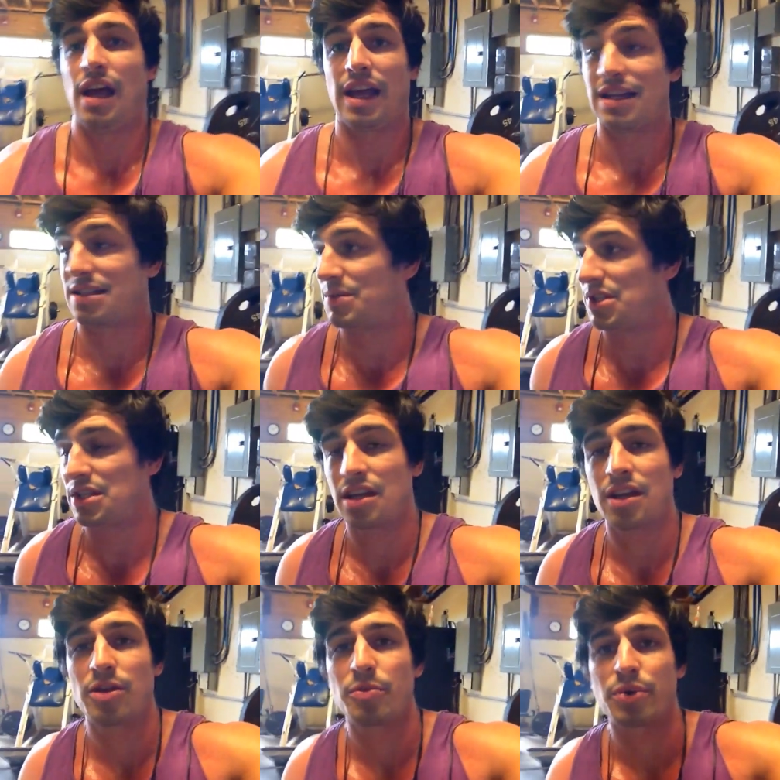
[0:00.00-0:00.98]
I guess I'm just
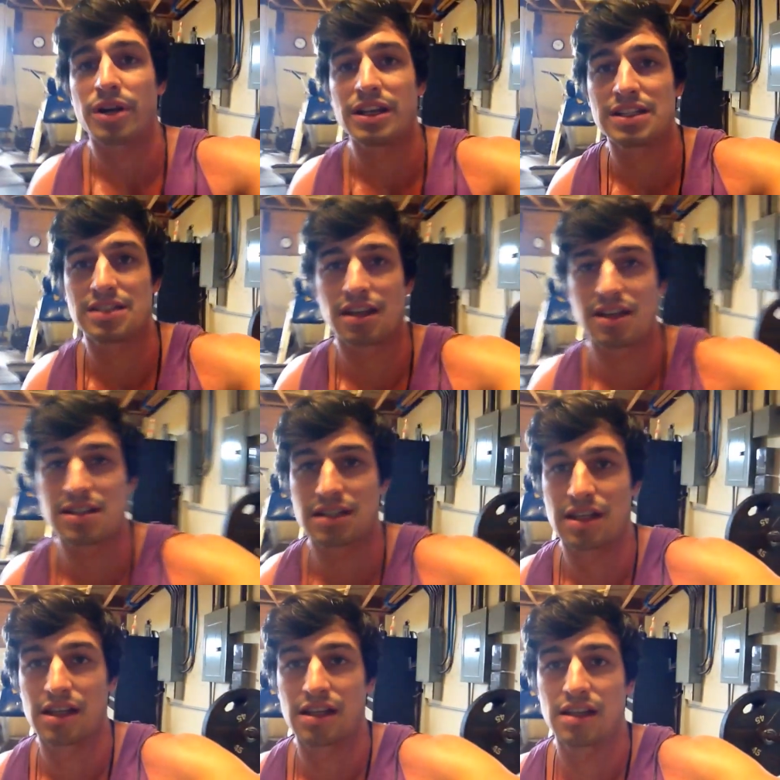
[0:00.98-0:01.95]
putting this on
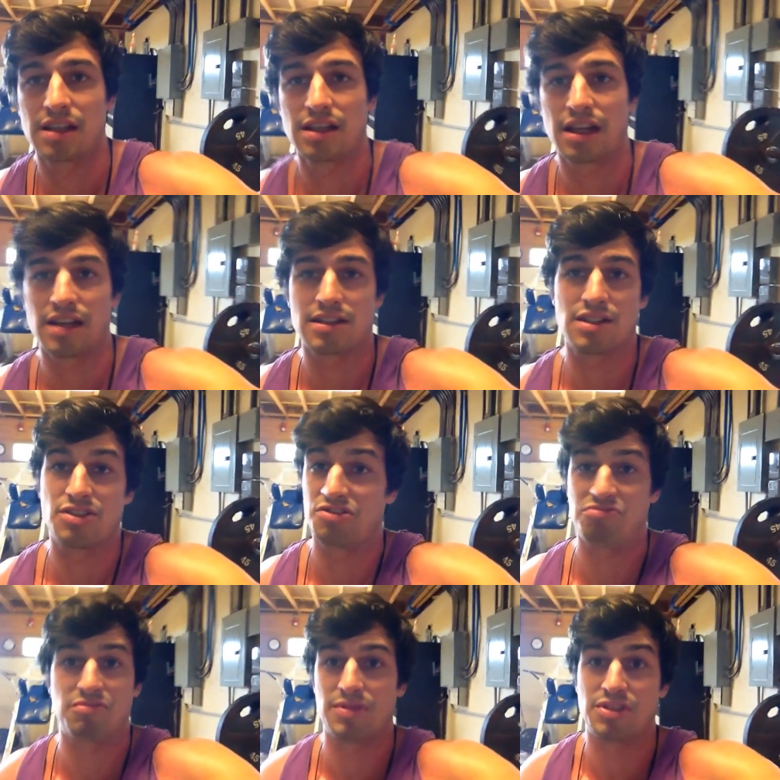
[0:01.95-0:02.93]
to, I guess,
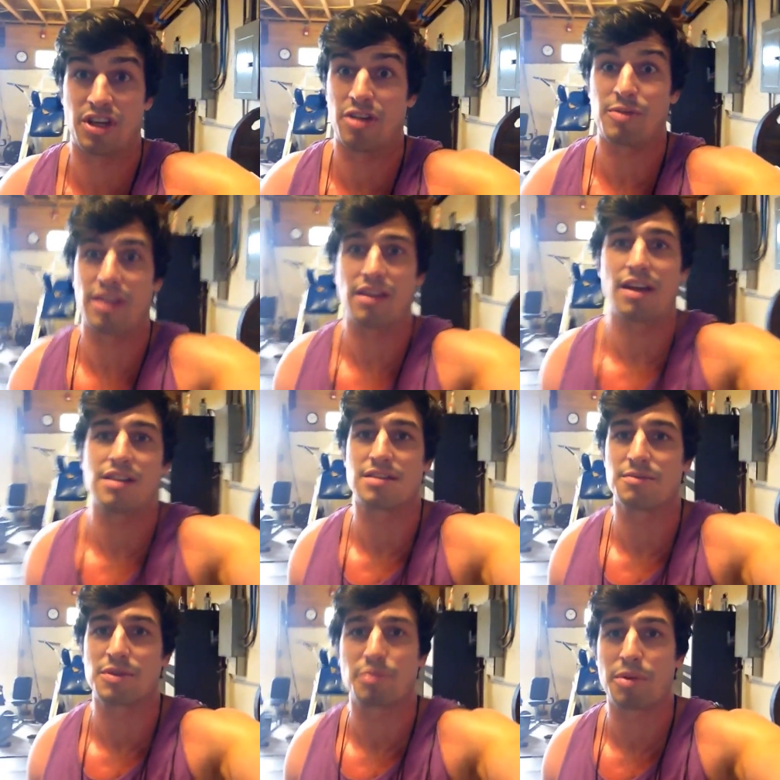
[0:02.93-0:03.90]
share my thoughts,
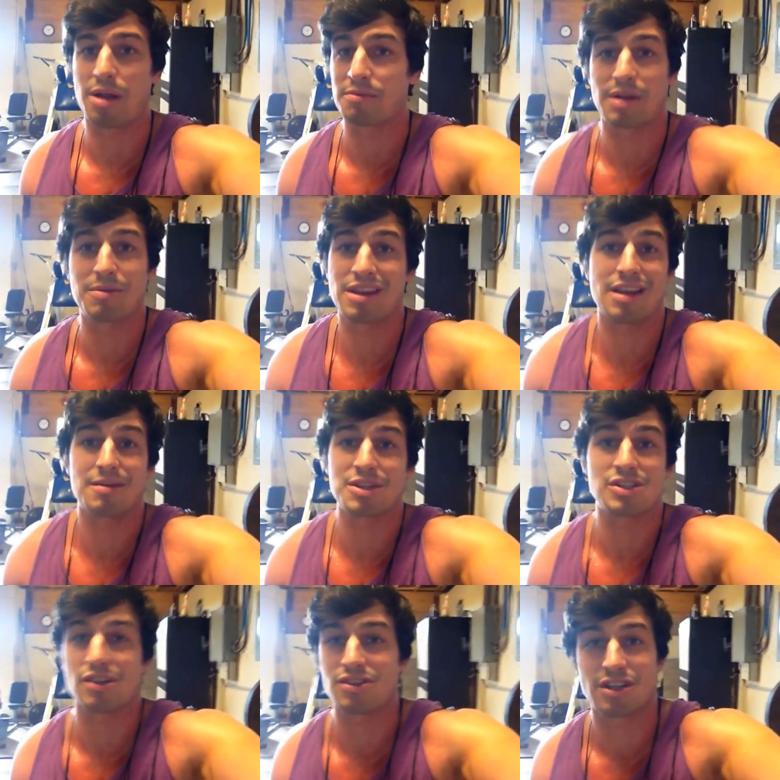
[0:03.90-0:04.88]
and I'm, I think I'm gonna
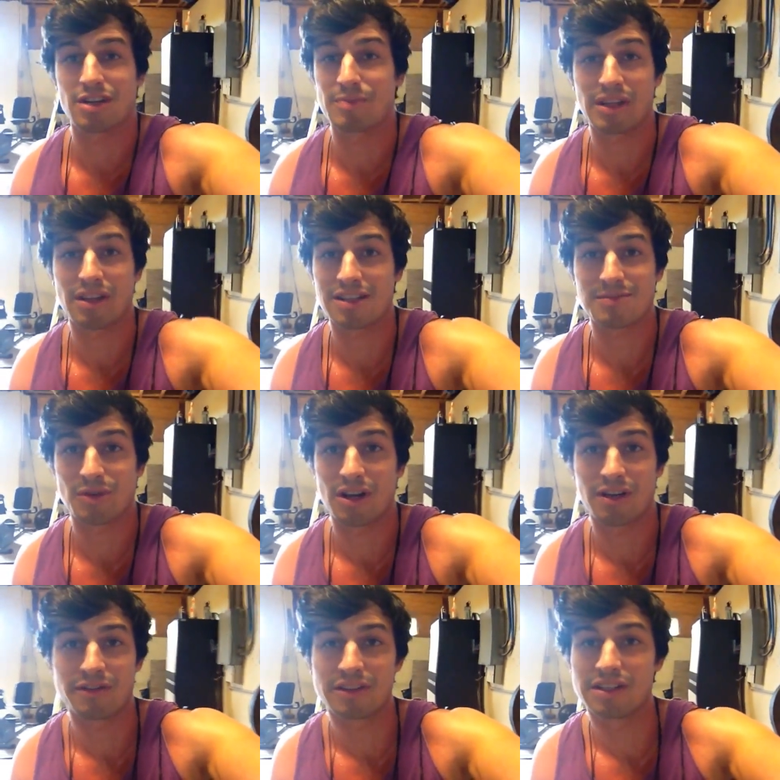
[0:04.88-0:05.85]
start sharing my thoughts more
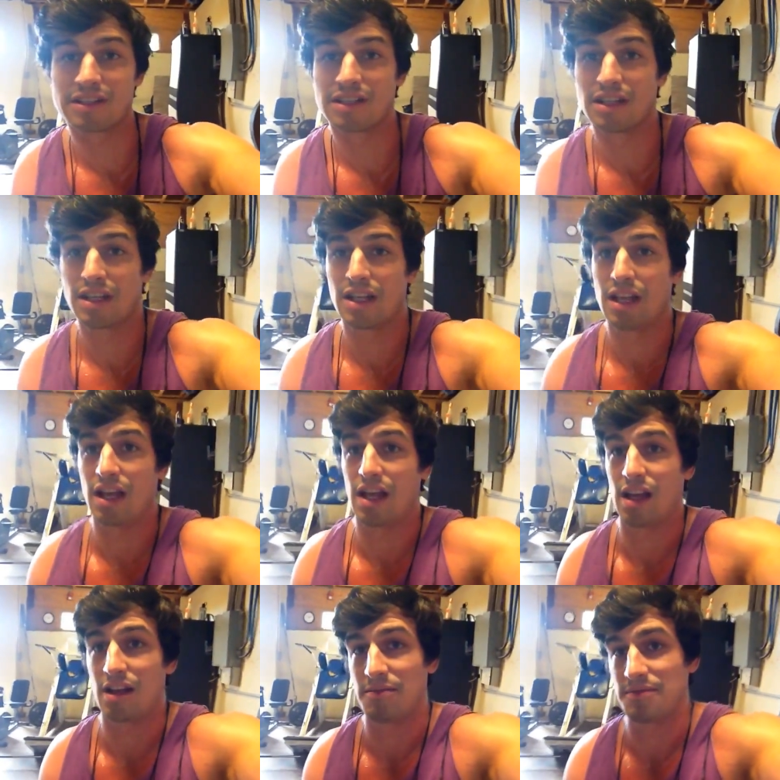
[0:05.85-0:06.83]
often, and
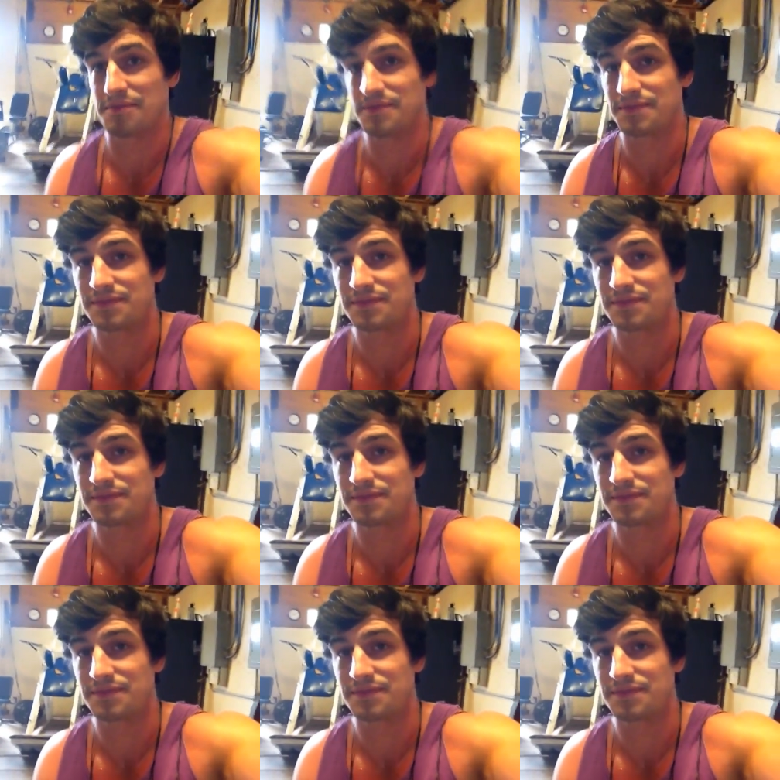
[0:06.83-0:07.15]
um,